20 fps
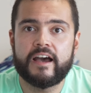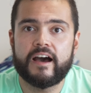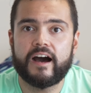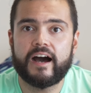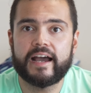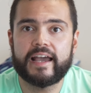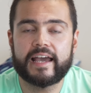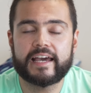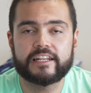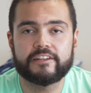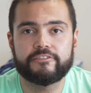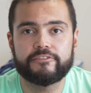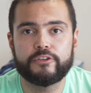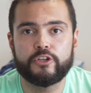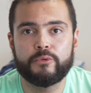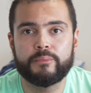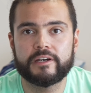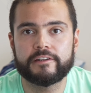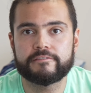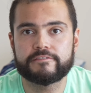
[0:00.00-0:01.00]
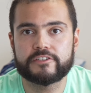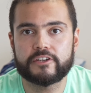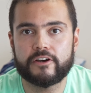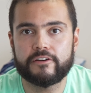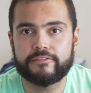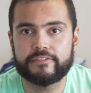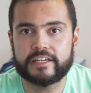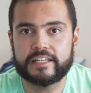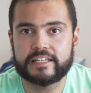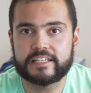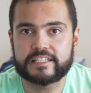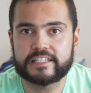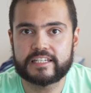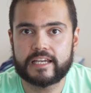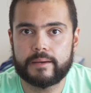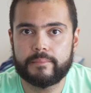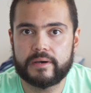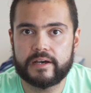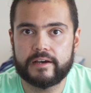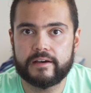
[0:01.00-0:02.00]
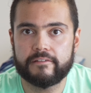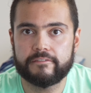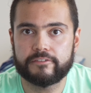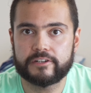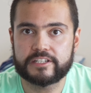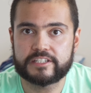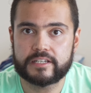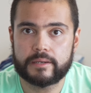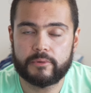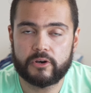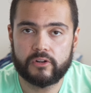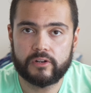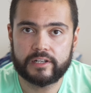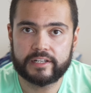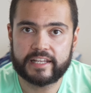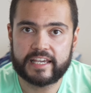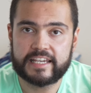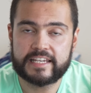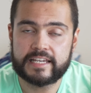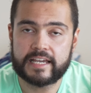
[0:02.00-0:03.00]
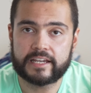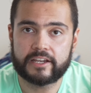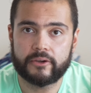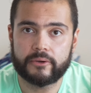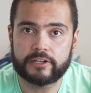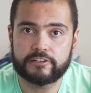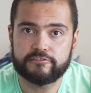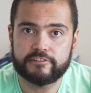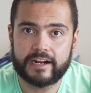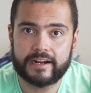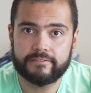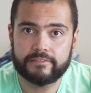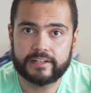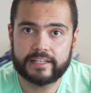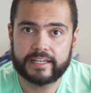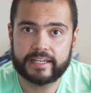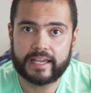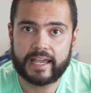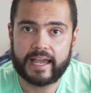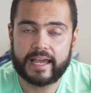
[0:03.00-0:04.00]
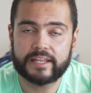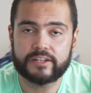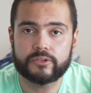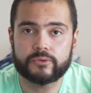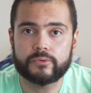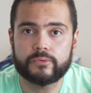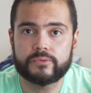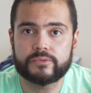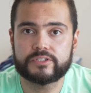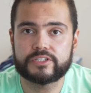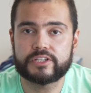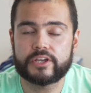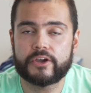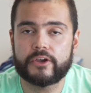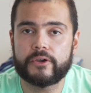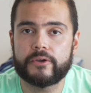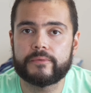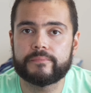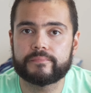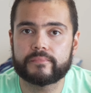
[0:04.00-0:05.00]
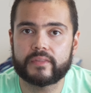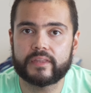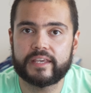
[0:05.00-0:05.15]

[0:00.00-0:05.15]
I had a few months off in the summer for the summer holiday and going traveling and also